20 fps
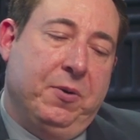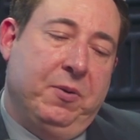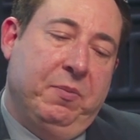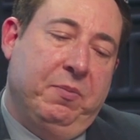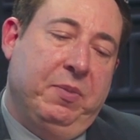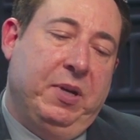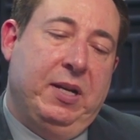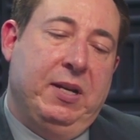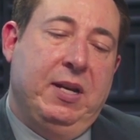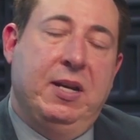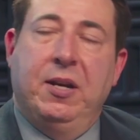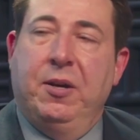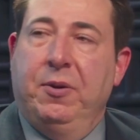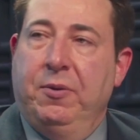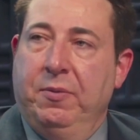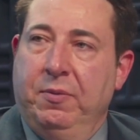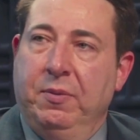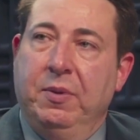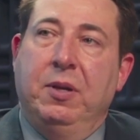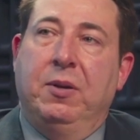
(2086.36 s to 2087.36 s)
But
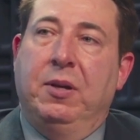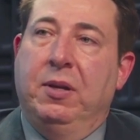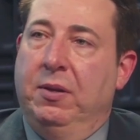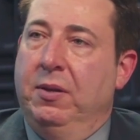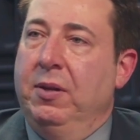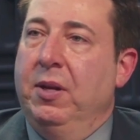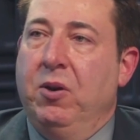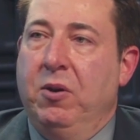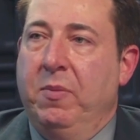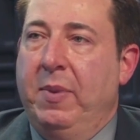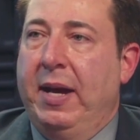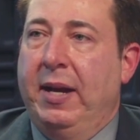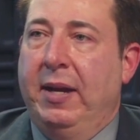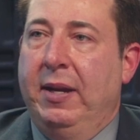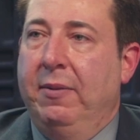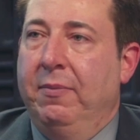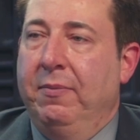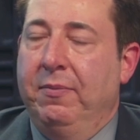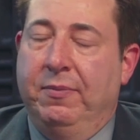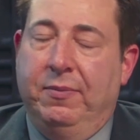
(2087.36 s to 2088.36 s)
you can go about
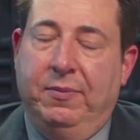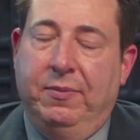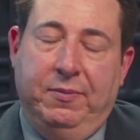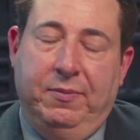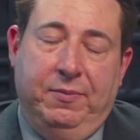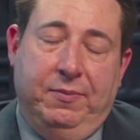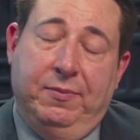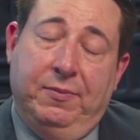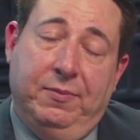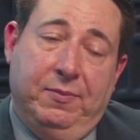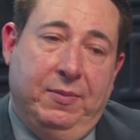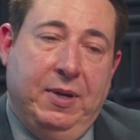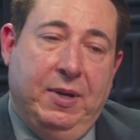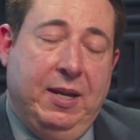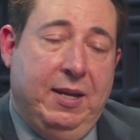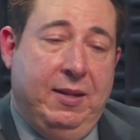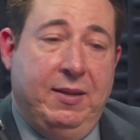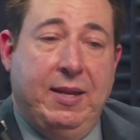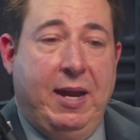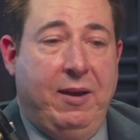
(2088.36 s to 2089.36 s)
it
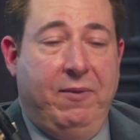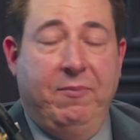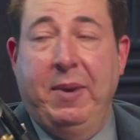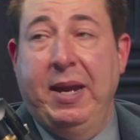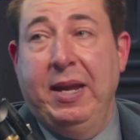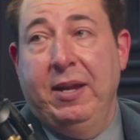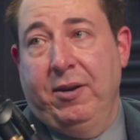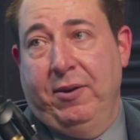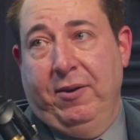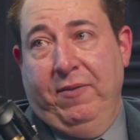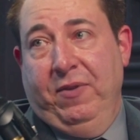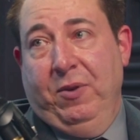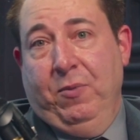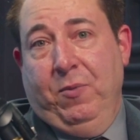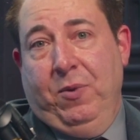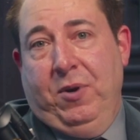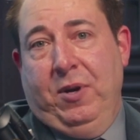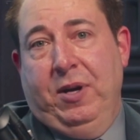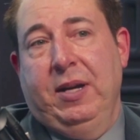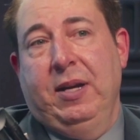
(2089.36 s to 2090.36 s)
in that manner if you
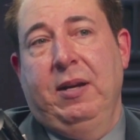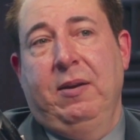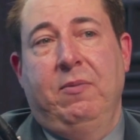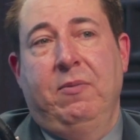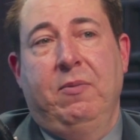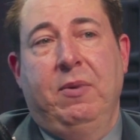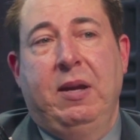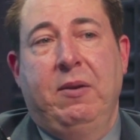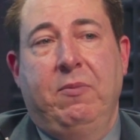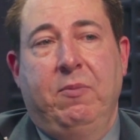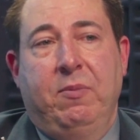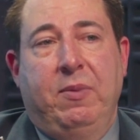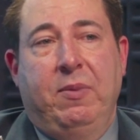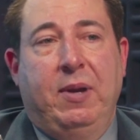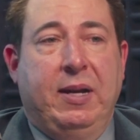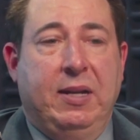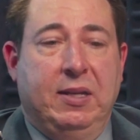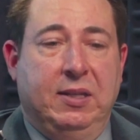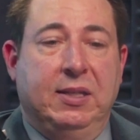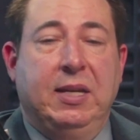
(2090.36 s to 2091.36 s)
want, and
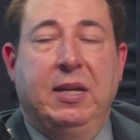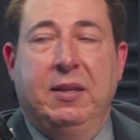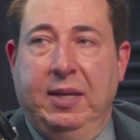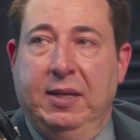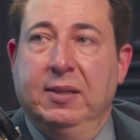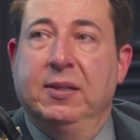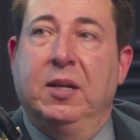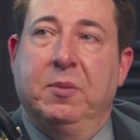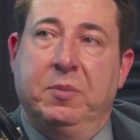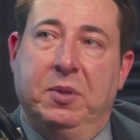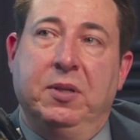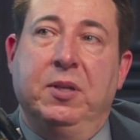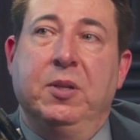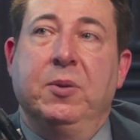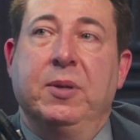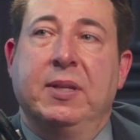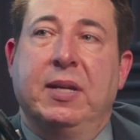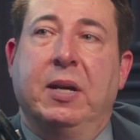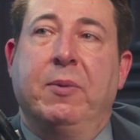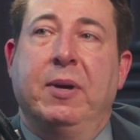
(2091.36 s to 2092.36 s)
I can set things up to
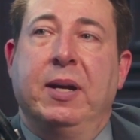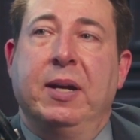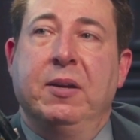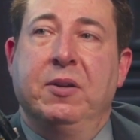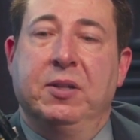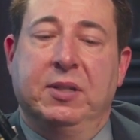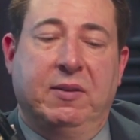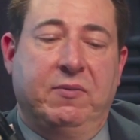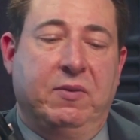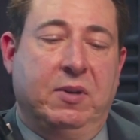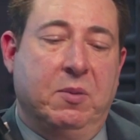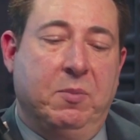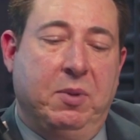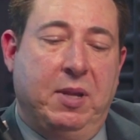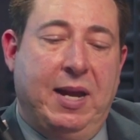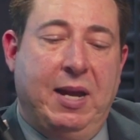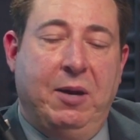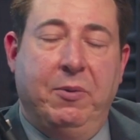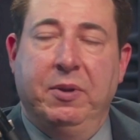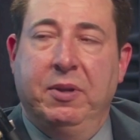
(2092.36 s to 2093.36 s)
do it that way. You just have to
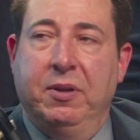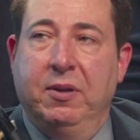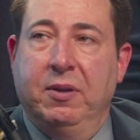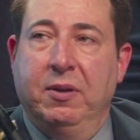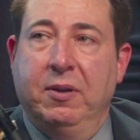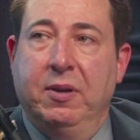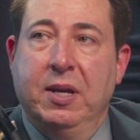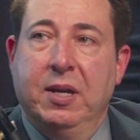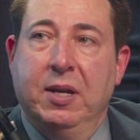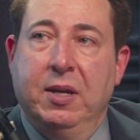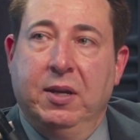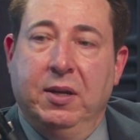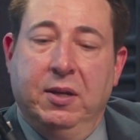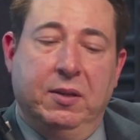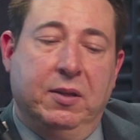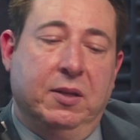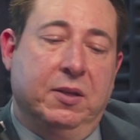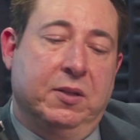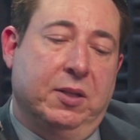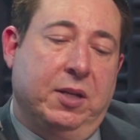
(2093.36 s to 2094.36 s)
comply with the
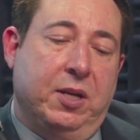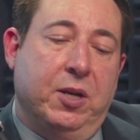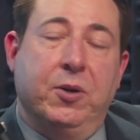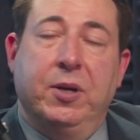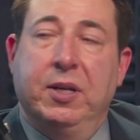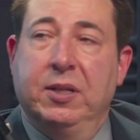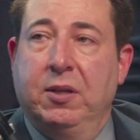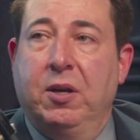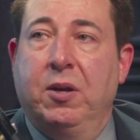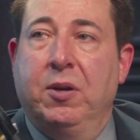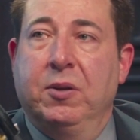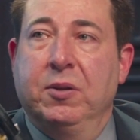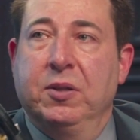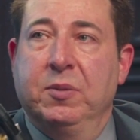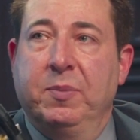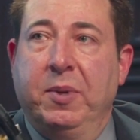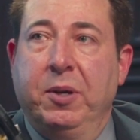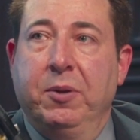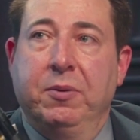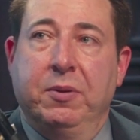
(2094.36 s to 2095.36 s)
securities
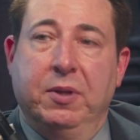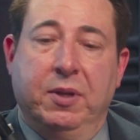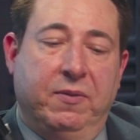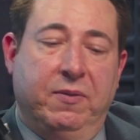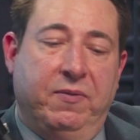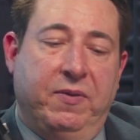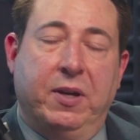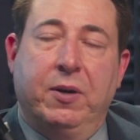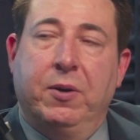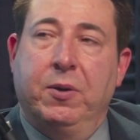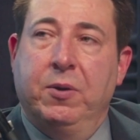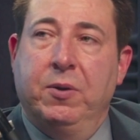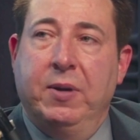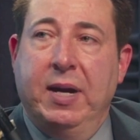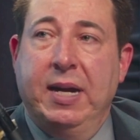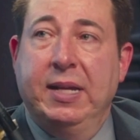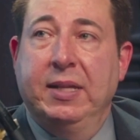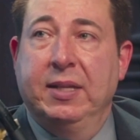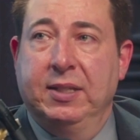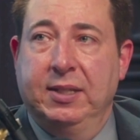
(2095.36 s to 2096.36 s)
laws, both the federal
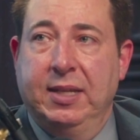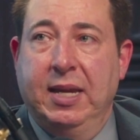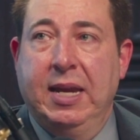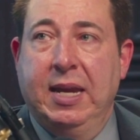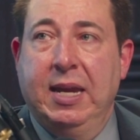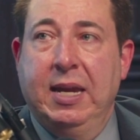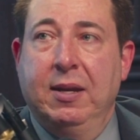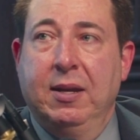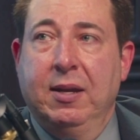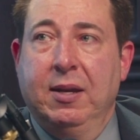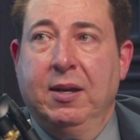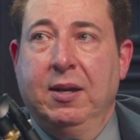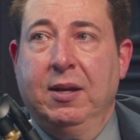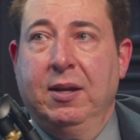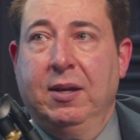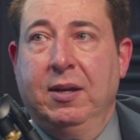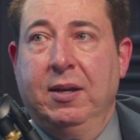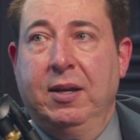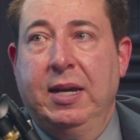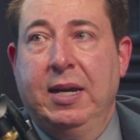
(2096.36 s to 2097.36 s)
and the state.
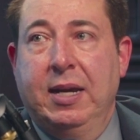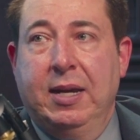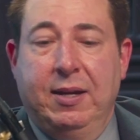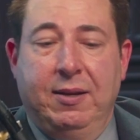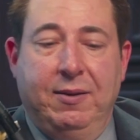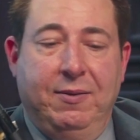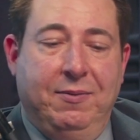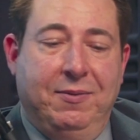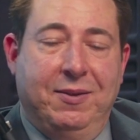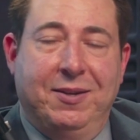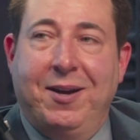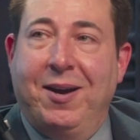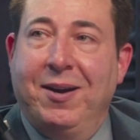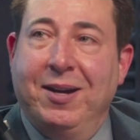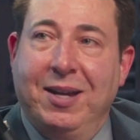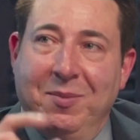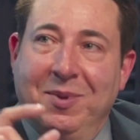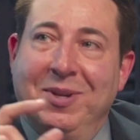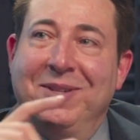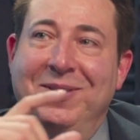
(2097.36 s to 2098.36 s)
And the
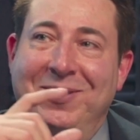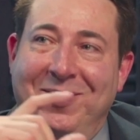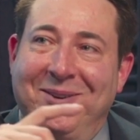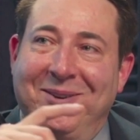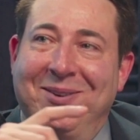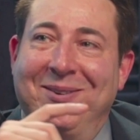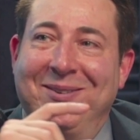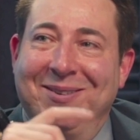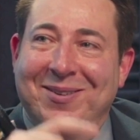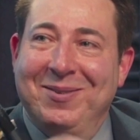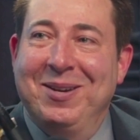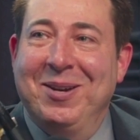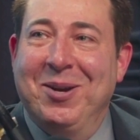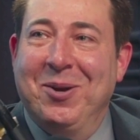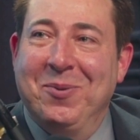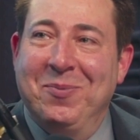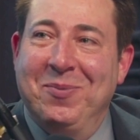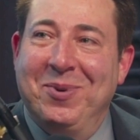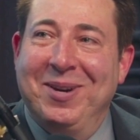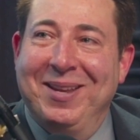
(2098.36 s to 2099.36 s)
documents are,
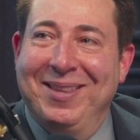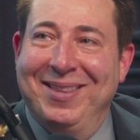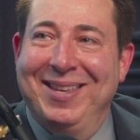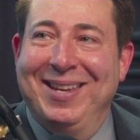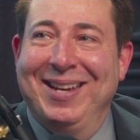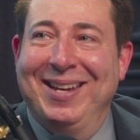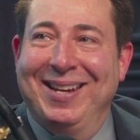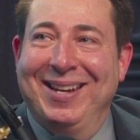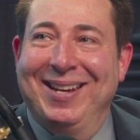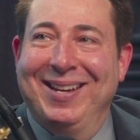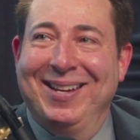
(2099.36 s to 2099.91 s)
pretty thick.